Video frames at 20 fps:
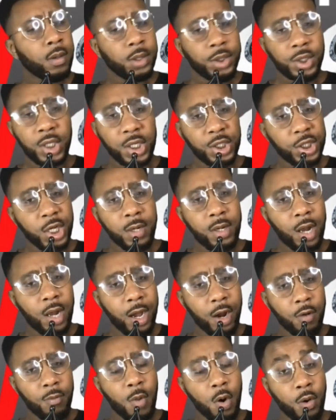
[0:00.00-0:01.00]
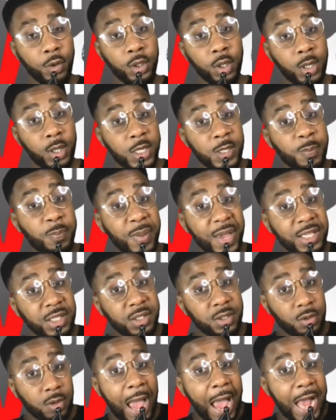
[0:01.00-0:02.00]
Shinsuke Nakamura done his best
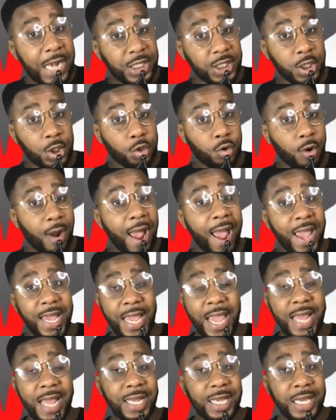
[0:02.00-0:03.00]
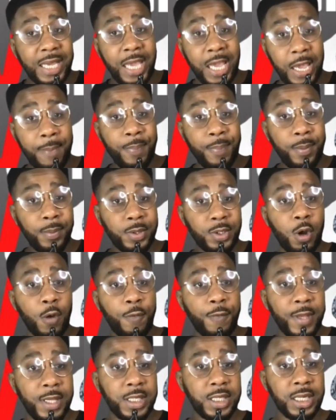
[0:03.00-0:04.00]
to actually try and keep
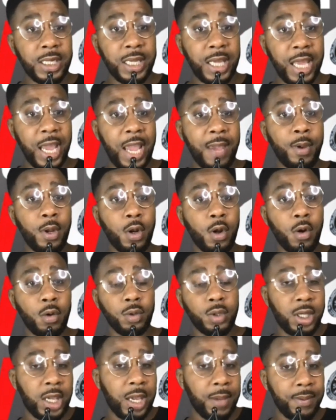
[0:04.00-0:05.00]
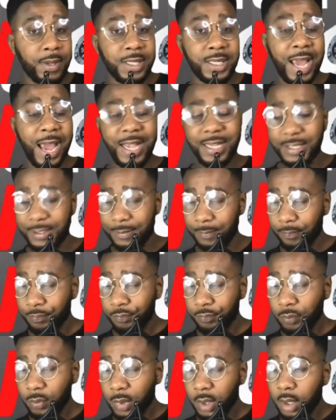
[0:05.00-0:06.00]
himself into the game, you know, to keep these guys
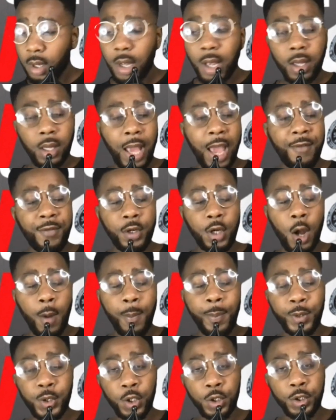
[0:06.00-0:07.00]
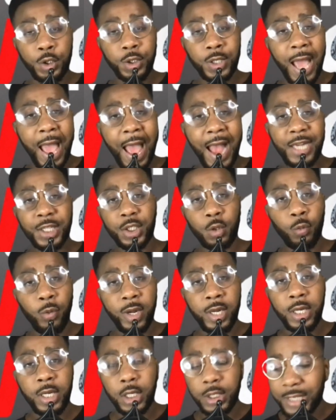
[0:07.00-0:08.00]
having the opportunity to actually
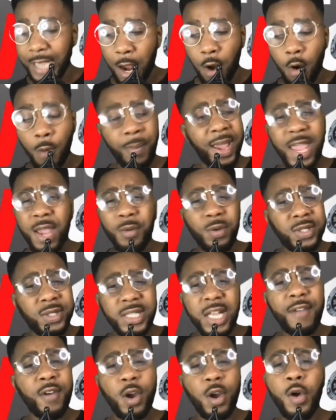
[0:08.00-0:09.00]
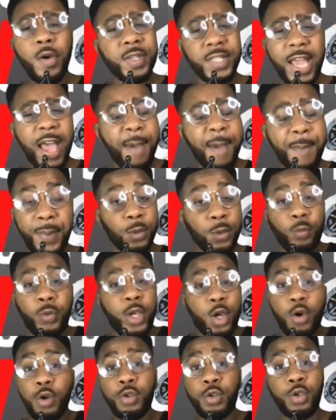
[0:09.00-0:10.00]
win the title. But it was never going to happen.
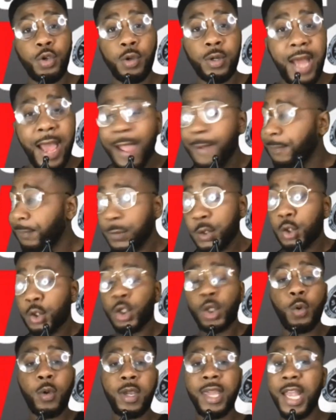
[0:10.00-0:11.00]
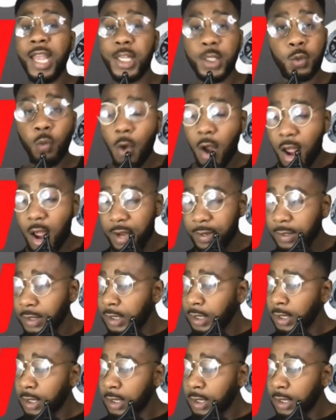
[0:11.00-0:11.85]
We all knew that. Two against one.